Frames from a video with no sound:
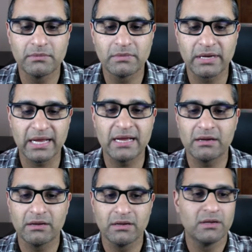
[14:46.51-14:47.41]
Okay,
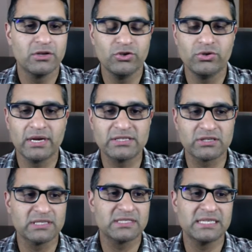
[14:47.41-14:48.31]
you guys are going
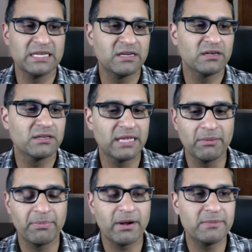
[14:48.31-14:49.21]
to see here that
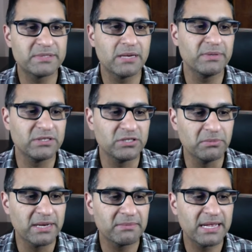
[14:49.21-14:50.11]
it pops up into your
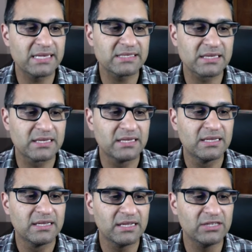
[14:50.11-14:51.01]
MetaMask.
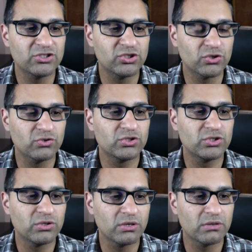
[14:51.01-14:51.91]
It shows
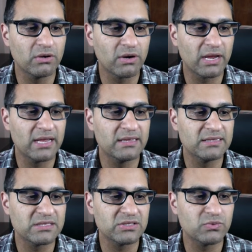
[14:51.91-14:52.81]
you, okay,
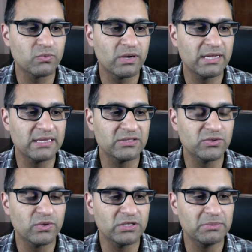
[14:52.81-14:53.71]
this is what is
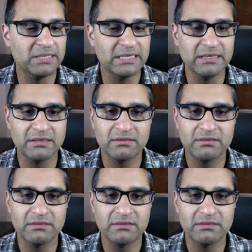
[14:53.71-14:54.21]
going to be